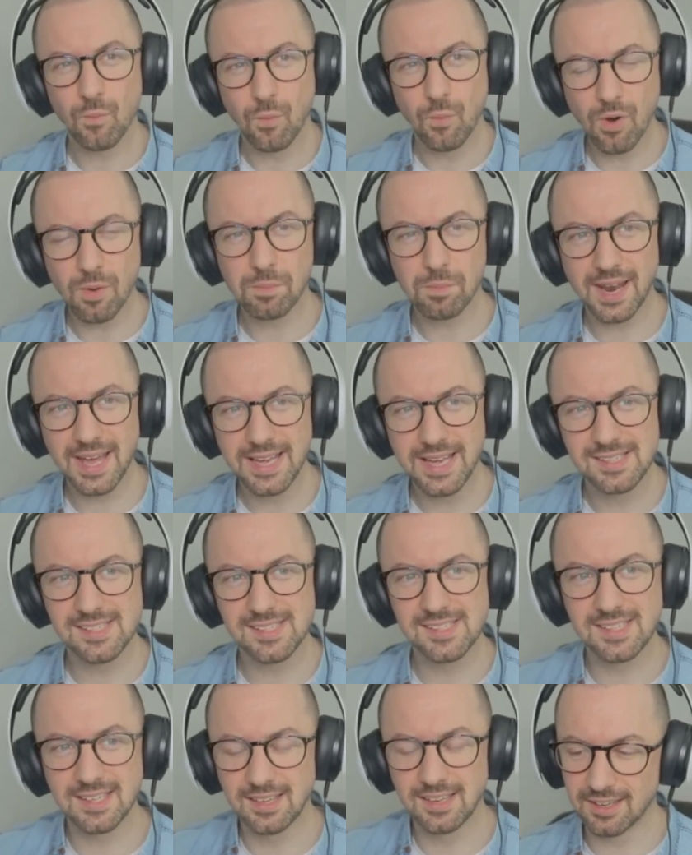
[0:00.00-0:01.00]
what
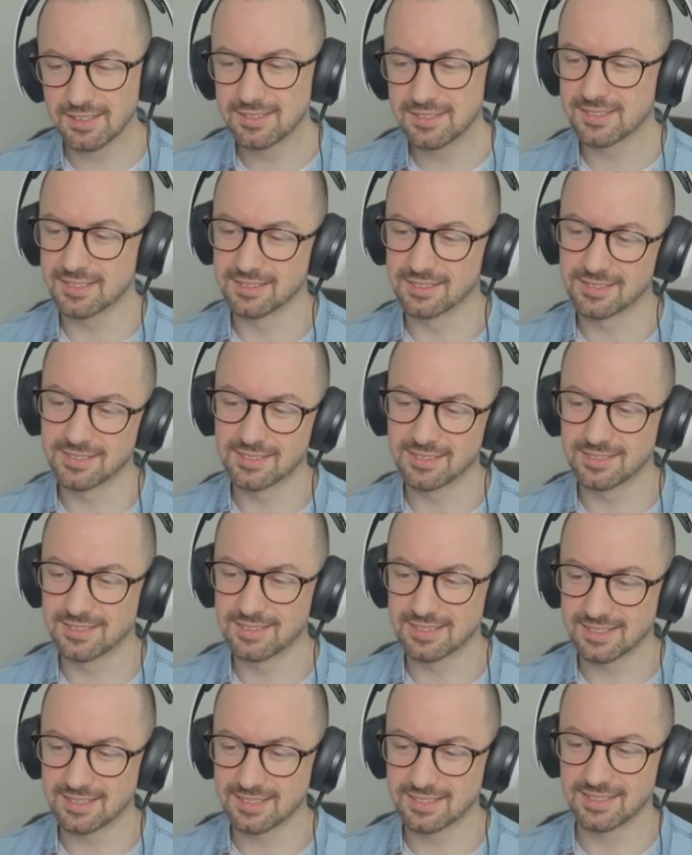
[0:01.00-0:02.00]
places in London
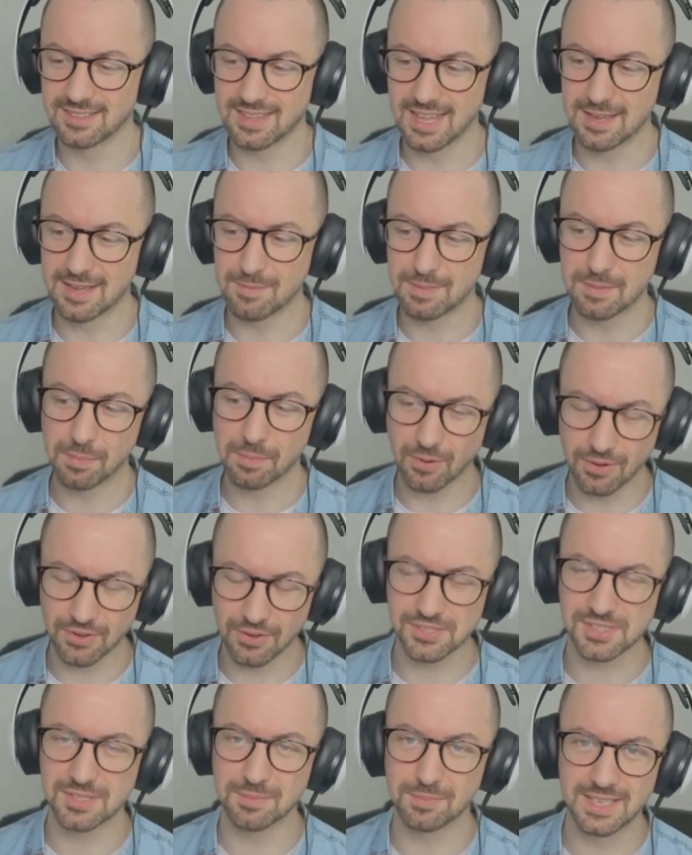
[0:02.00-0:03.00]
could could they be
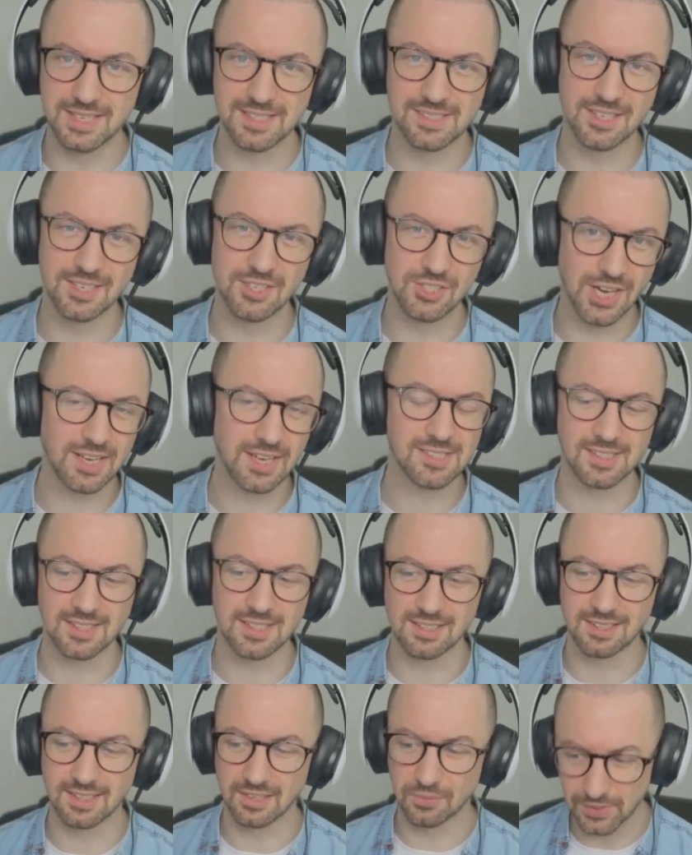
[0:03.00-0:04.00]
possibly
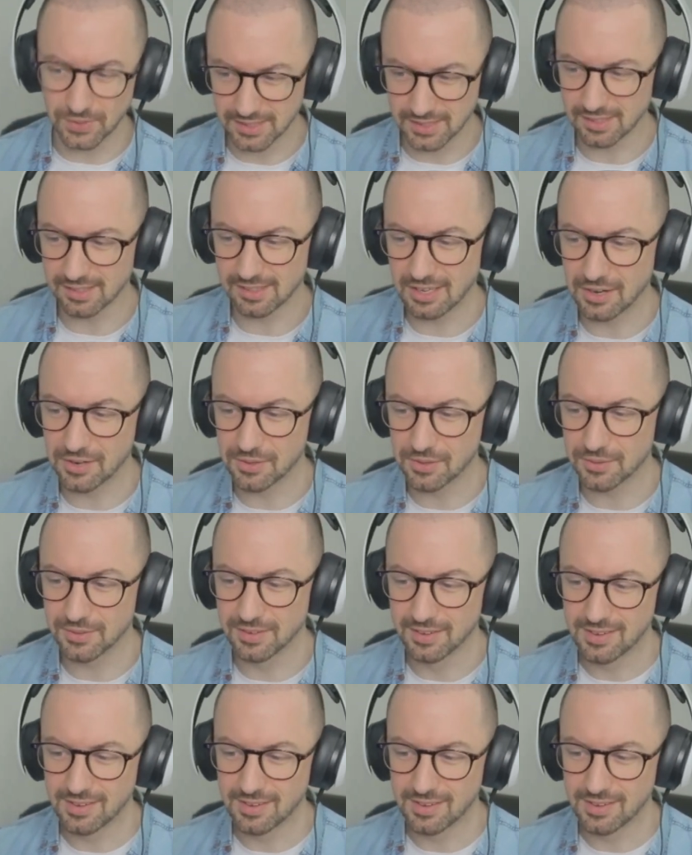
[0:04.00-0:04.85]
suggesting that we could go